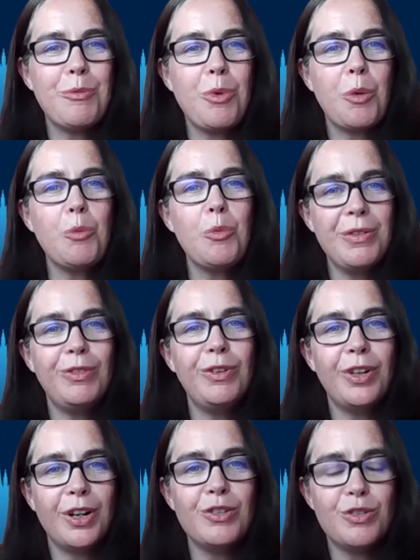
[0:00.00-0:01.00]
what we've
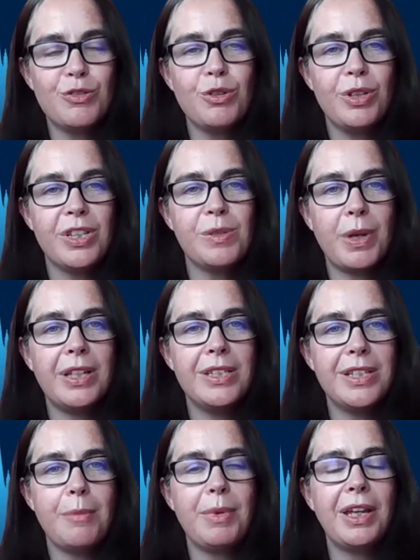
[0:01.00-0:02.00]
learned through this
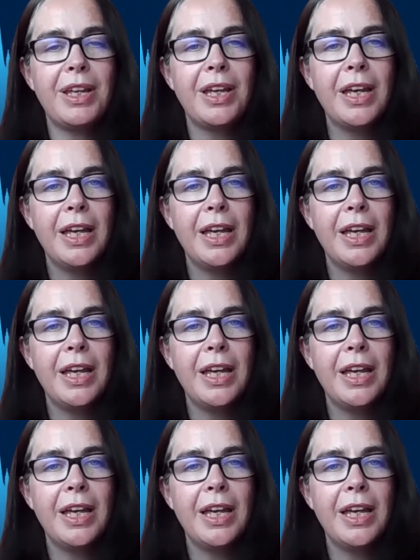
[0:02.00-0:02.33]
pandemic.